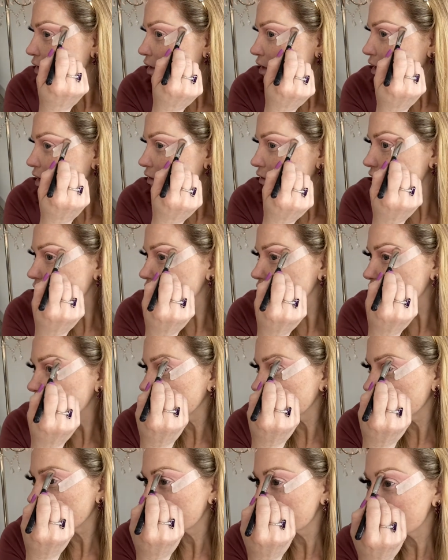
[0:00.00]
And then
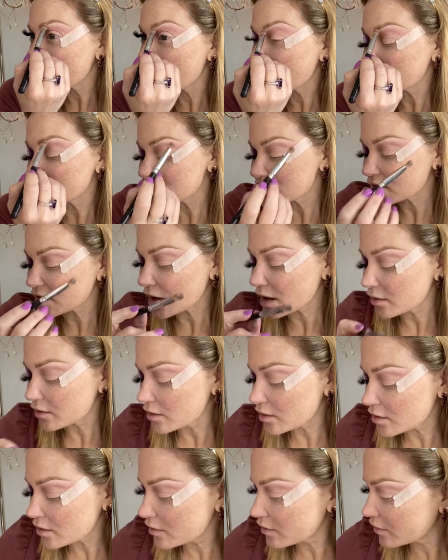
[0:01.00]
blend that
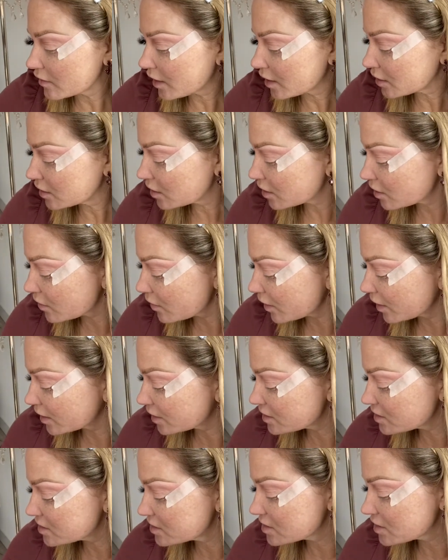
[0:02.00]
together. Then you're going
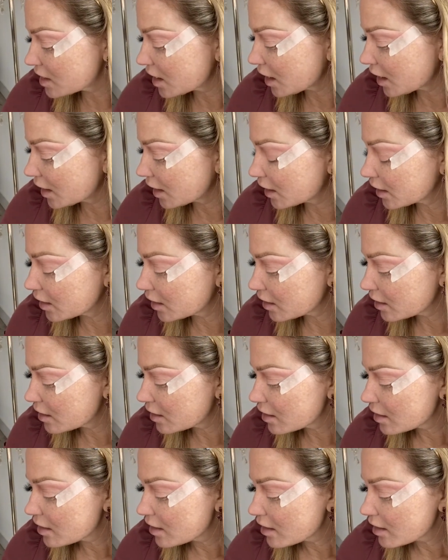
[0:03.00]
to take,
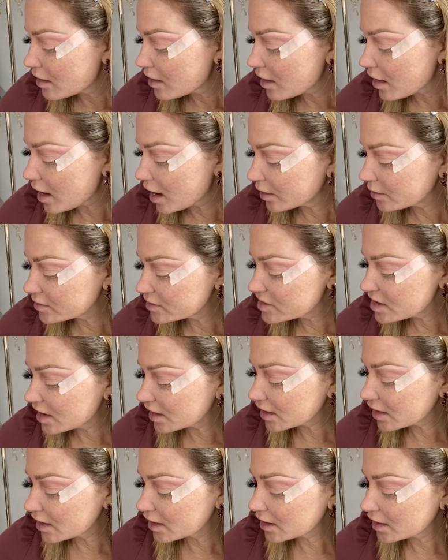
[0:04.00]
I'm
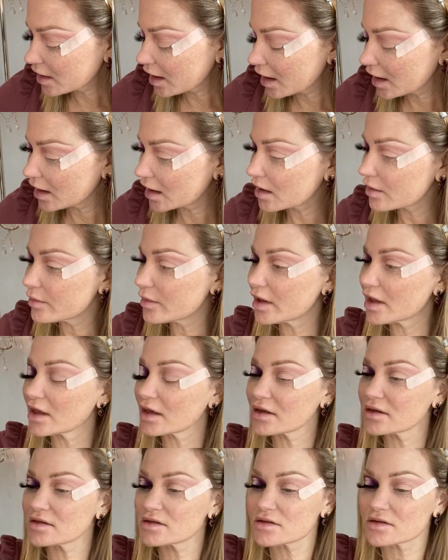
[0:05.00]
taking Cake
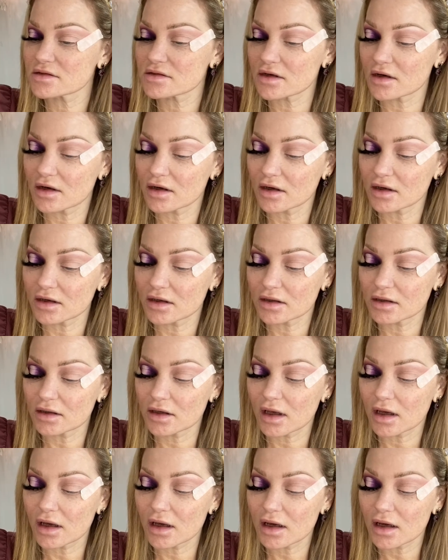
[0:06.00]
Mix on
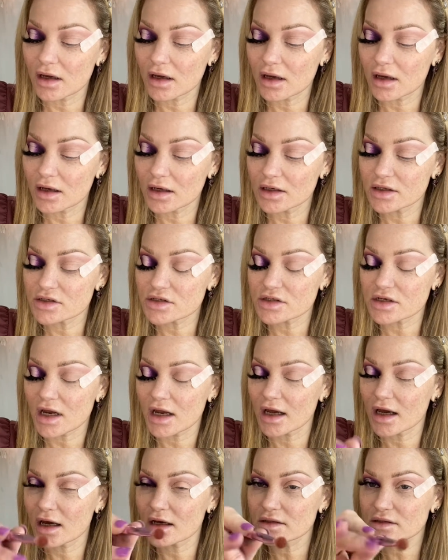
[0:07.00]
a
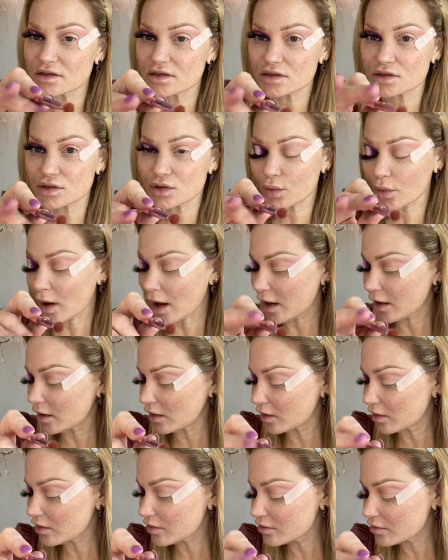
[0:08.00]
J S
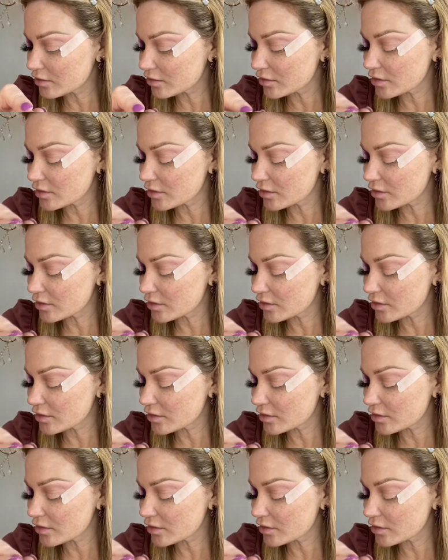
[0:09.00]
twelve.